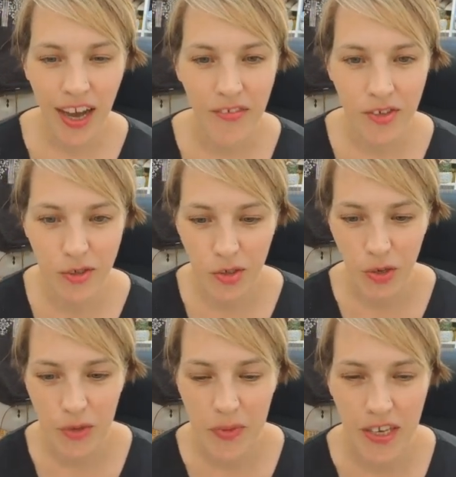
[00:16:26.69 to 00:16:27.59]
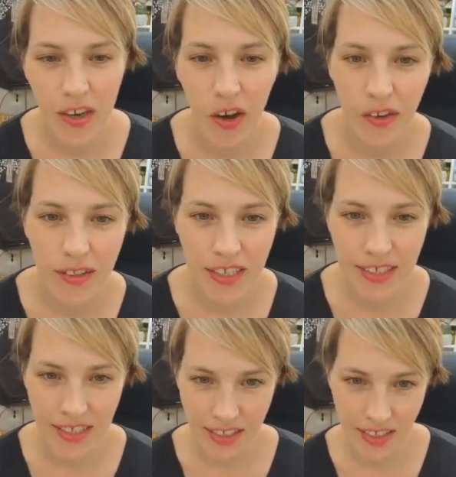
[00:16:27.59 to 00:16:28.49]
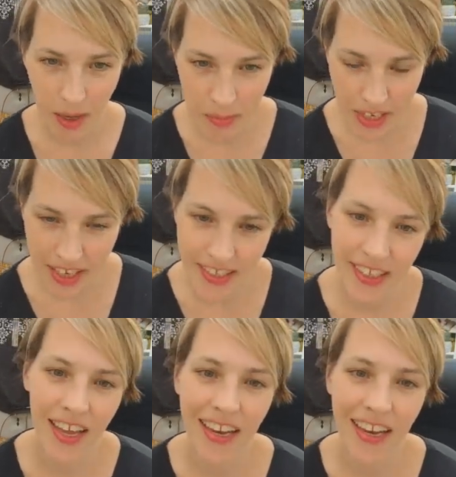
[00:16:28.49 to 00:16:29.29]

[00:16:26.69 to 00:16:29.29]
have you join me on this little update,